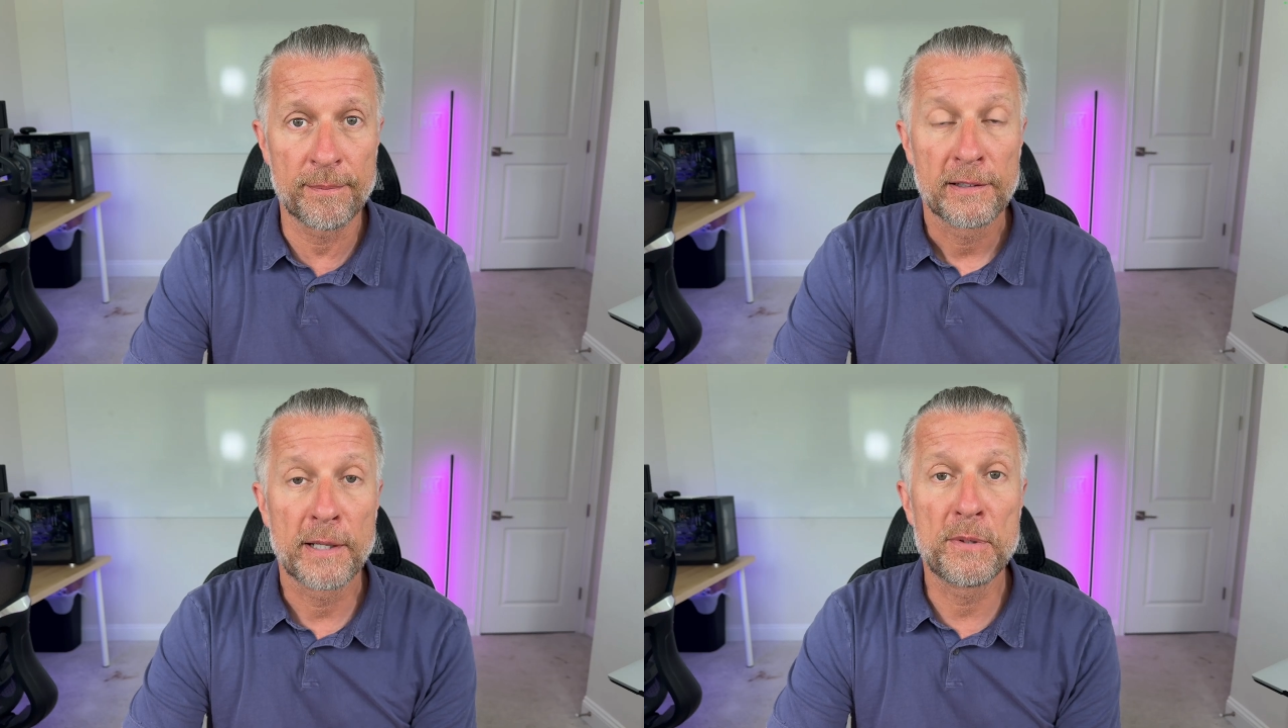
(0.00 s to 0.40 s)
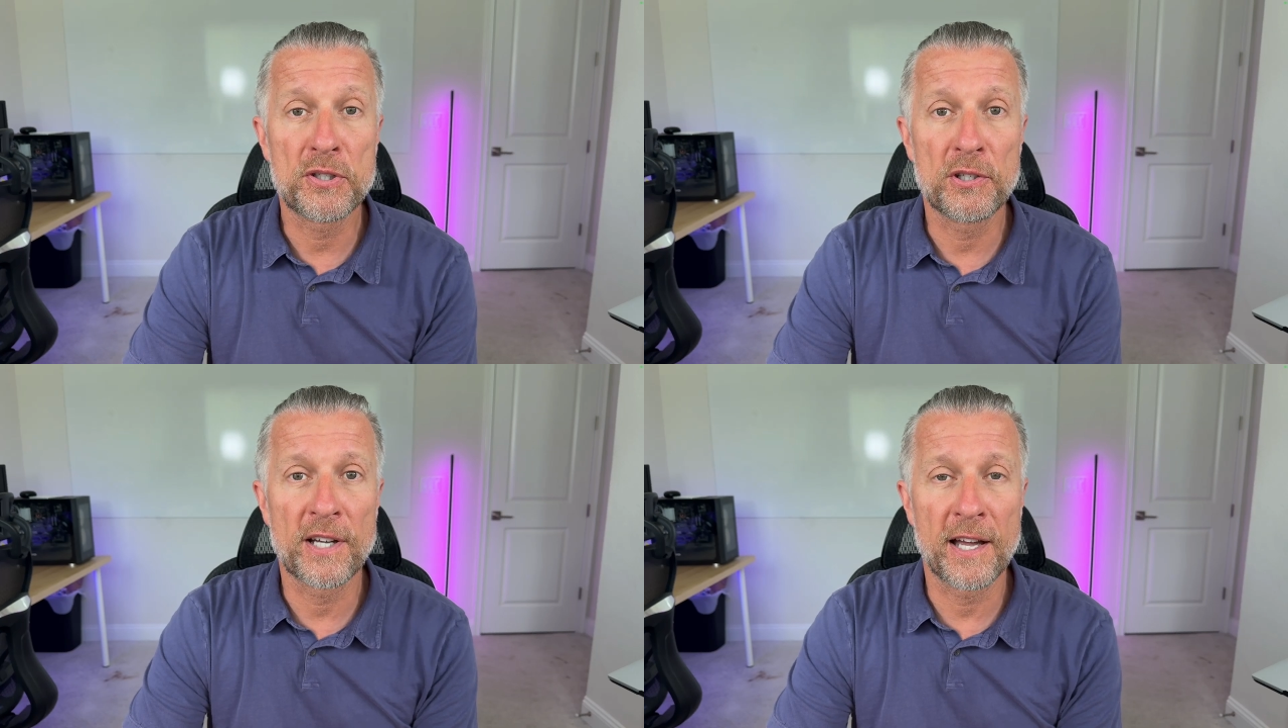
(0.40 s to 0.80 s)
Let me
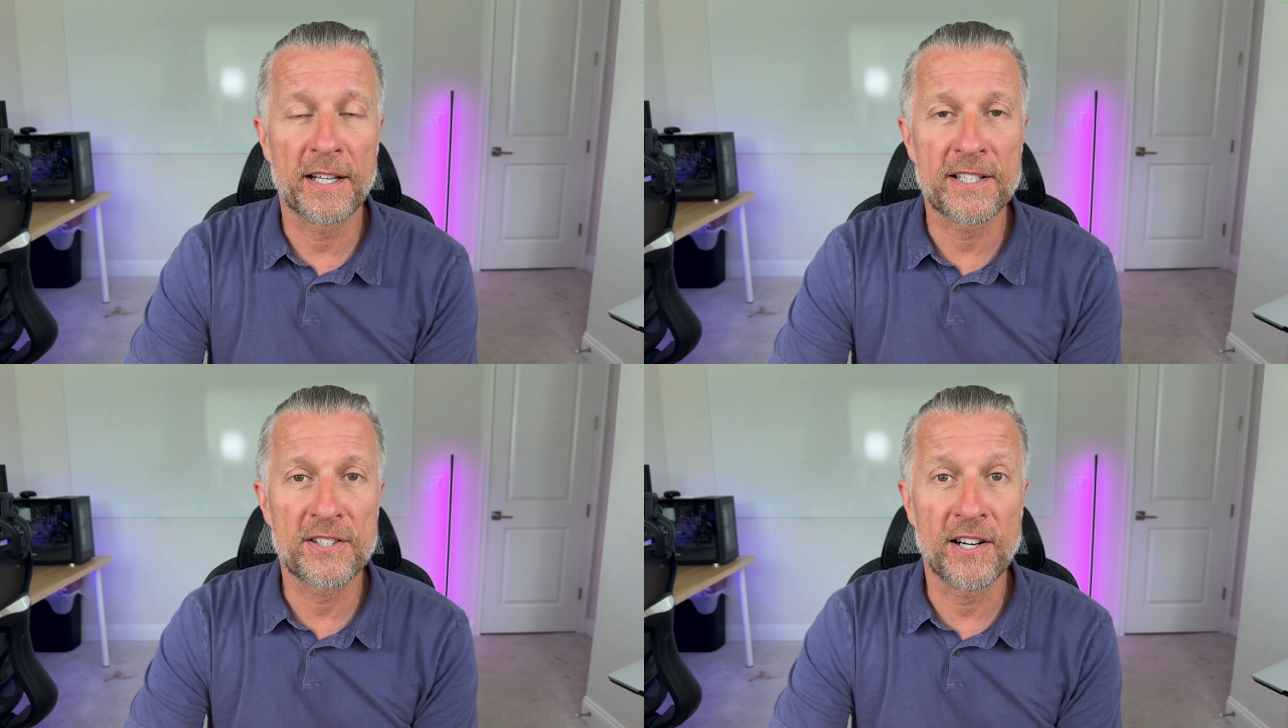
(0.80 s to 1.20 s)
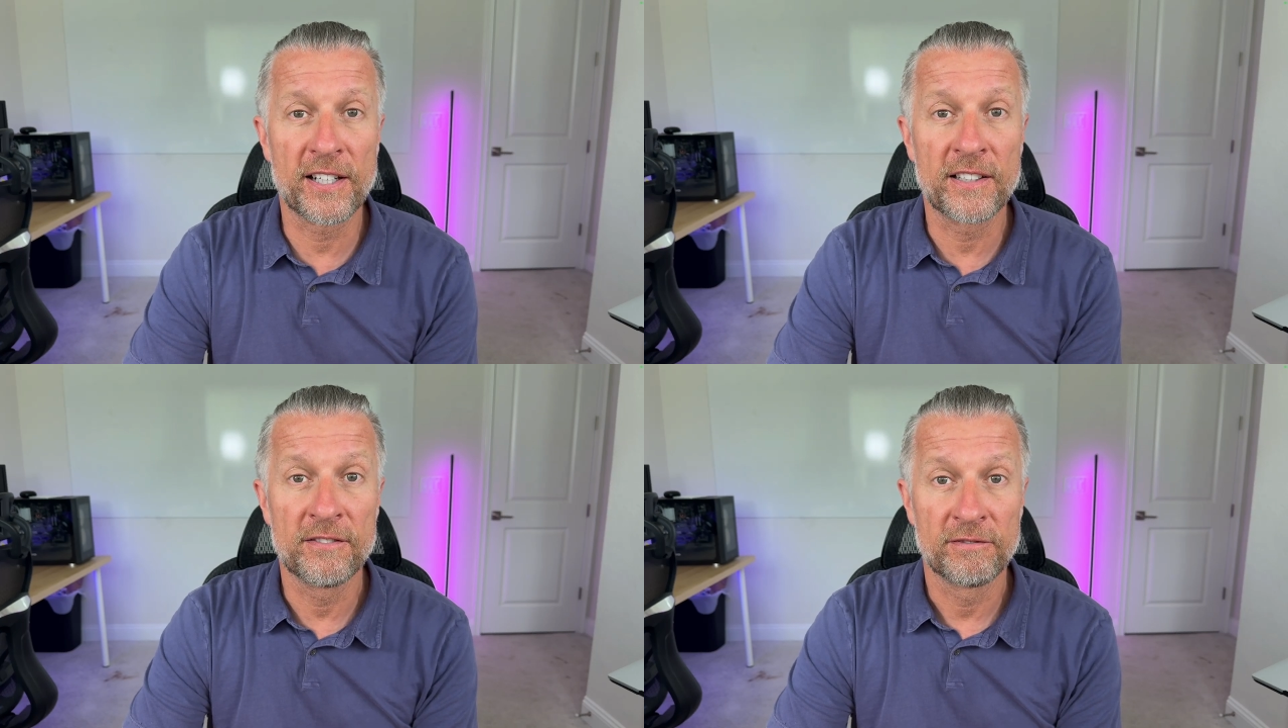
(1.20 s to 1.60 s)
show you how to get
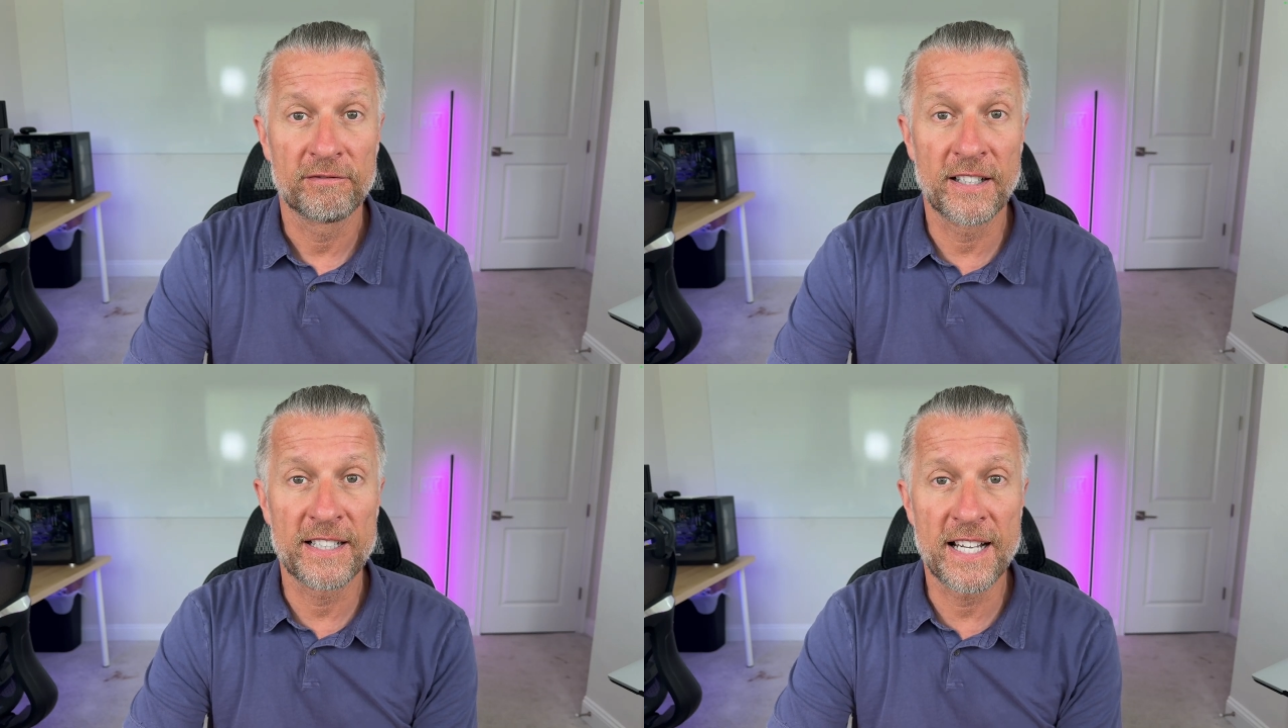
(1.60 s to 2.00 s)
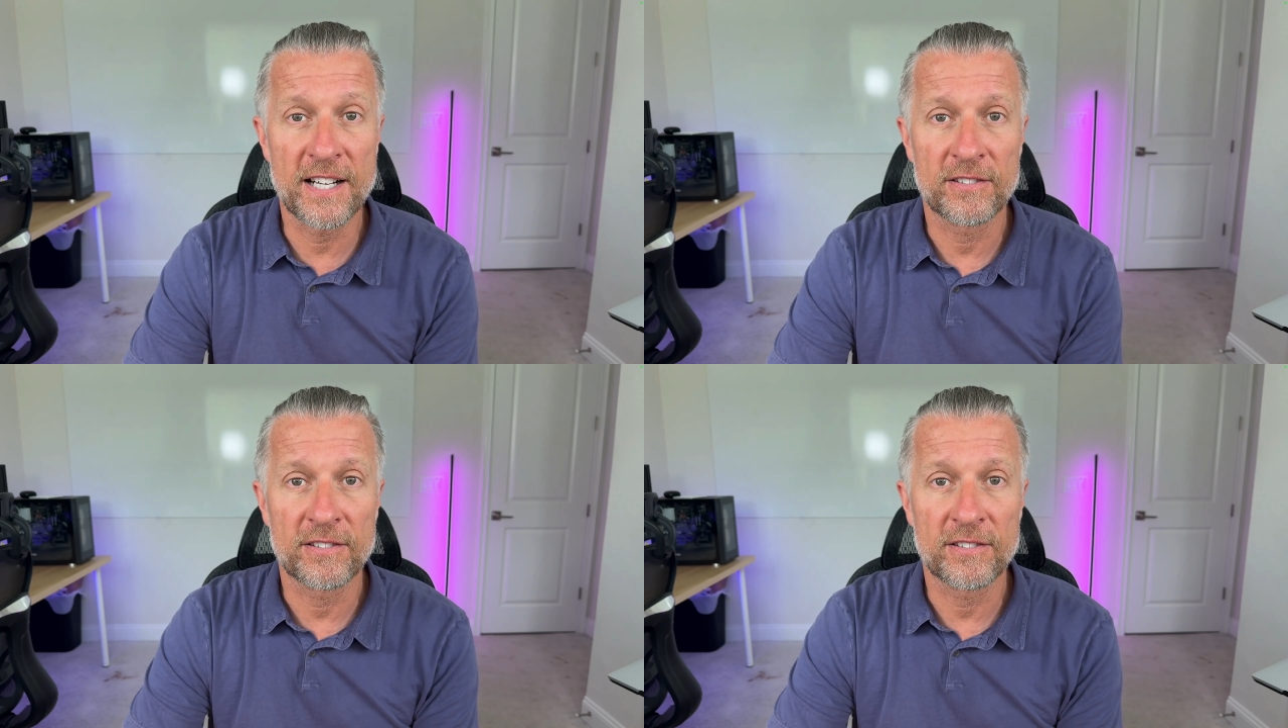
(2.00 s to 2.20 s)
started right now.